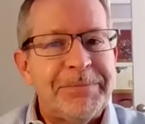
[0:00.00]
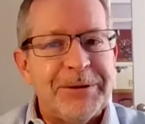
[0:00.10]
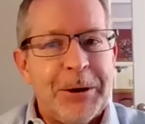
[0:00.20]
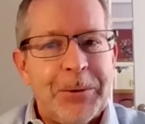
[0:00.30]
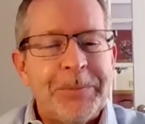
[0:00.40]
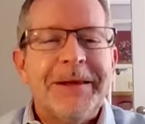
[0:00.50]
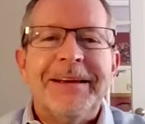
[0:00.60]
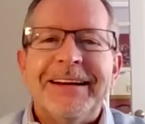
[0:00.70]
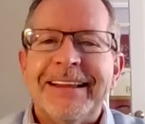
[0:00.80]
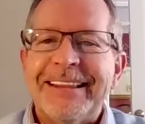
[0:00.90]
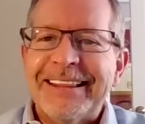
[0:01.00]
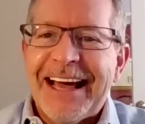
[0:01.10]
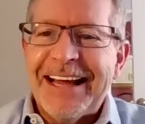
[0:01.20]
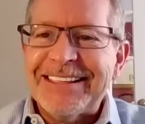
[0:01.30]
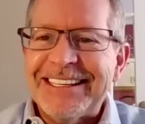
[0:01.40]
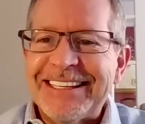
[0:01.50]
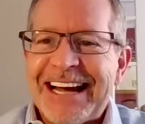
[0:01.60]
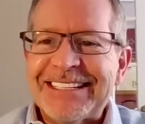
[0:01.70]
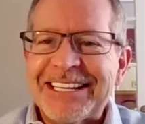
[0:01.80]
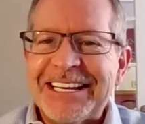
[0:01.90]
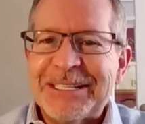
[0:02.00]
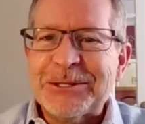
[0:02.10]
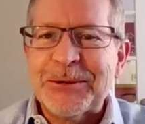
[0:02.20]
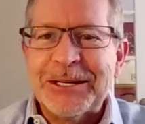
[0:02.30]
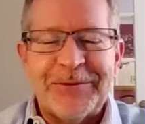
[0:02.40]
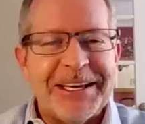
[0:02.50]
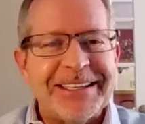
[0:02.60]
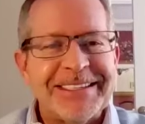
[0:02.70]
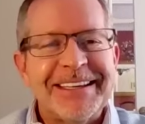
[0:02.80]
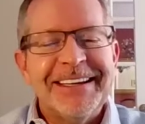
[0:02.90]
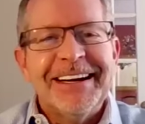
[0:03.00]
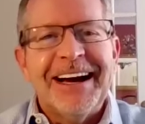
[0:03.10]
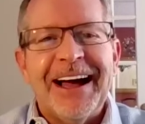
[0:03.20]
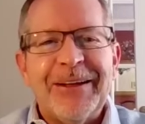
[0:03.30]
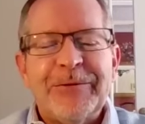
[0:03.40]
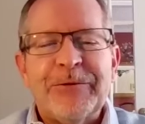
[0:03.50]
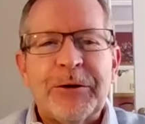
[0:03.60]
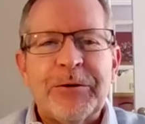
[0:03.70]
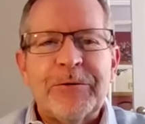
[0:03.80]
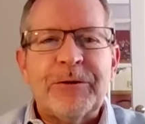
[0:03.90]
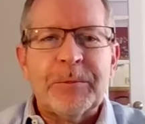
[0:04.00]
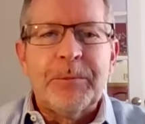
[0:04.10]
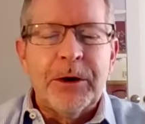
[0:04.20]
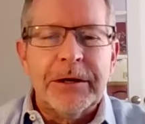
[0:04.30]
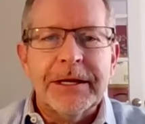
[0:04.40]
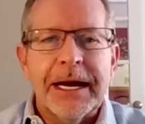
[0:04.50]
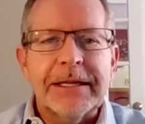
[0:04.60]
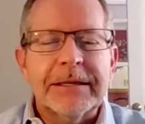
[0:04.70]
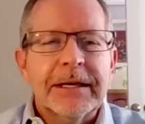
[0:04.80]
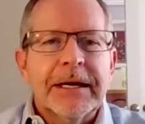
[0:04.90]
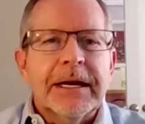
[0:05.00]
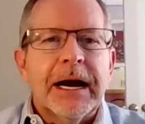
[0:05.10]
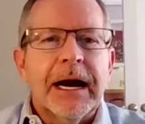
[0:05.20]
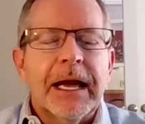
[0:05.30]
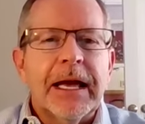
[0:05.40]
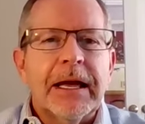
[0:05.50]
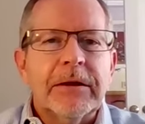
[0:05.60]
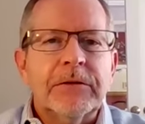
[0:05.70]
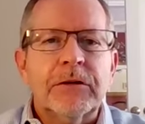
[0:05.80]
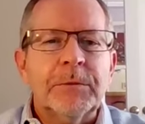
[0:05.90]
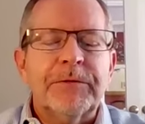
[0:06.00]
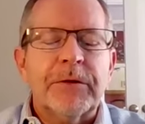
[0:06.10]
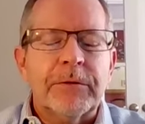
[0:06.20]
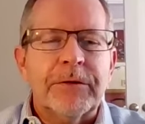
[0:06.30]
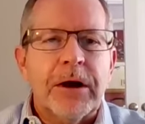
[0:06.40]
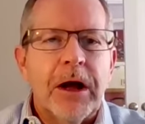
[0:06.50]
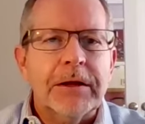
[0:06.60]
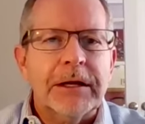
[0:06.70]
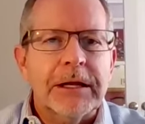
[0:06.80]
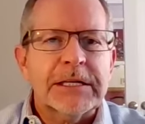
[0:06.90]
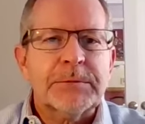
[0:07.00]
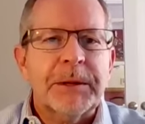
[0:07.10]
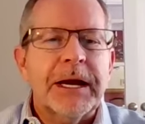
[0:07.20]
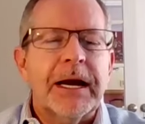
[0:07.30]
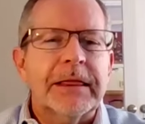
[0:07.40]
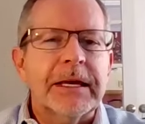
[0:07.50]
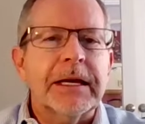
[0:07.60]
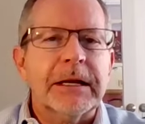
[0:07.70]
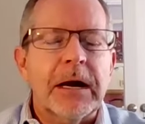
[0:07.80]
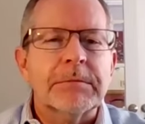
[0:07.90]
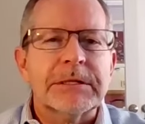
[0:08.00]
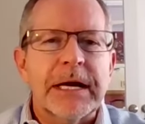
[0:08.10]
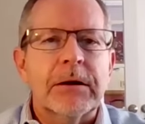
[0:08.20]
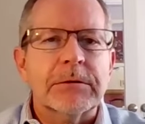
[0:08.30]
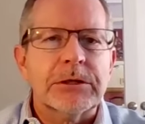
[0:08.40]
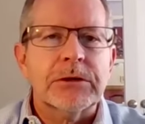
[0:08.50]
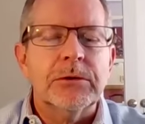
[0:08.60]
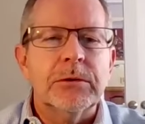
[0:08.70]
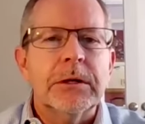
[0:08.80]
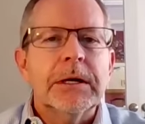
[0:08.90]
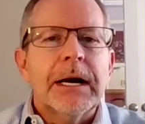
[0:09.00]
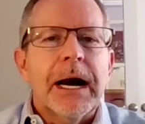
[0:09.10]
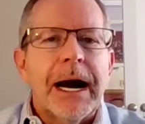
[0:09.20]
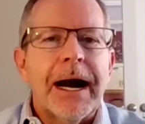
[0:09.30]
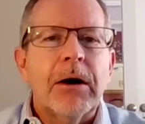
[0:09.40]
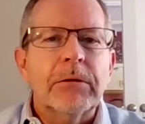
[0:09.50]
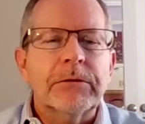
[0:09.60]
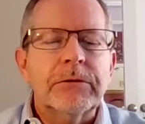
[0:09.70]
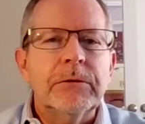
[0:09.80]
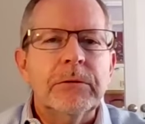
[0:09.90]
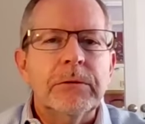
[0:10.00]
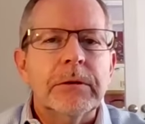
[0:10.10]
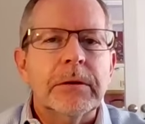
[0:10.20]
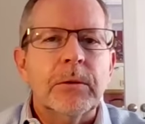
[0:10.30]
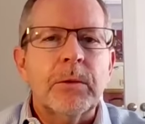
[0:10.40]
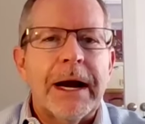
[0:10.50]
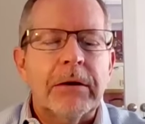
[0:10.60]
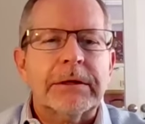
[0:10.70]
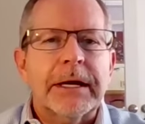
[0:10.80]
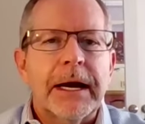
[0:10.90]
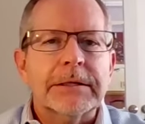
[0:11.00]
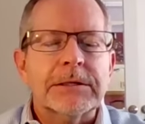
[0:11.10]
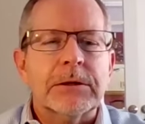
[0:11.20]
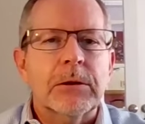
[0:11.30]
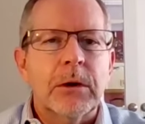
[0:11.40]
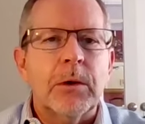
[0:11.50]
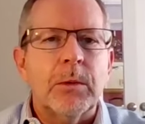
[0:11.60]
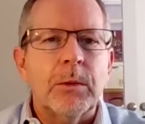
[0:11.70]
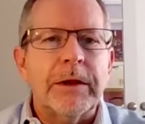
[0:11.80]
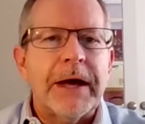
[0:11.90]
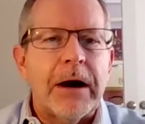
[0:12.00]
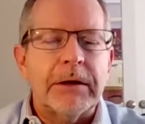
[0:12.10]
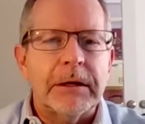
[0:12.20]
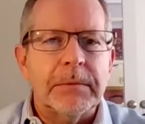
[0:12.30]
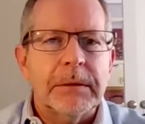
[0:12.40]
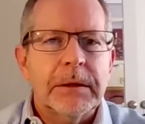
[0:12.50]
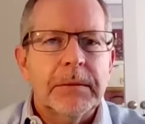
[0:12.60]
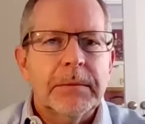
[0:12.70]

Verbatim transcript: So that, that's the history of this. Uh, for, for Bouknight, it, excuse me, for, for Colin Gillespie, I think it comes down to how do the Wildcats look without him?